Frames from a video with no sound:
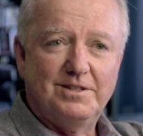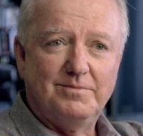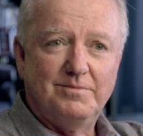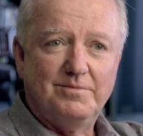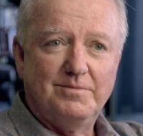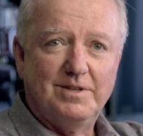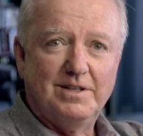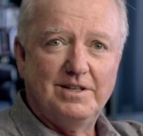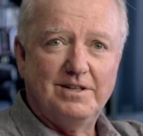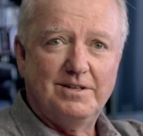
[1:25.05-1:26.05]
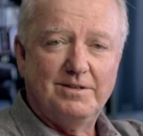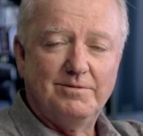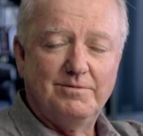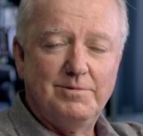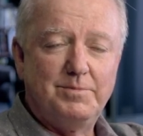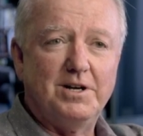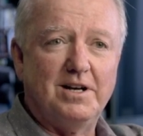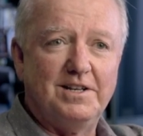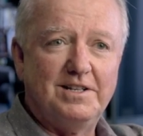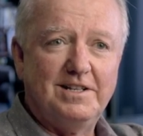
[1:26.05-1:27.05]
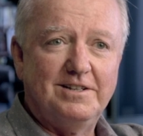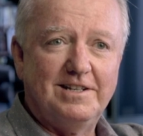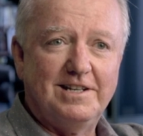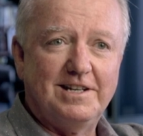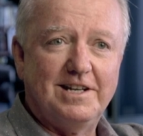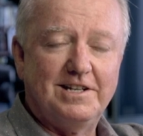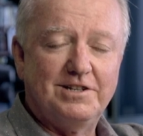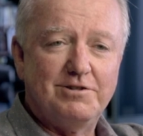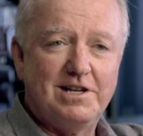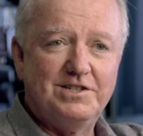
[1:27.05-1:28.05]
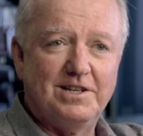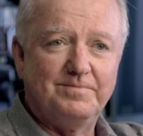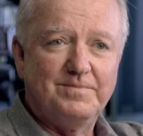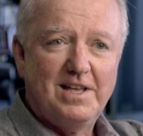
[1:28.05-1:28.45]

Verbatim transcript: Um, uh, Riptide at, a, at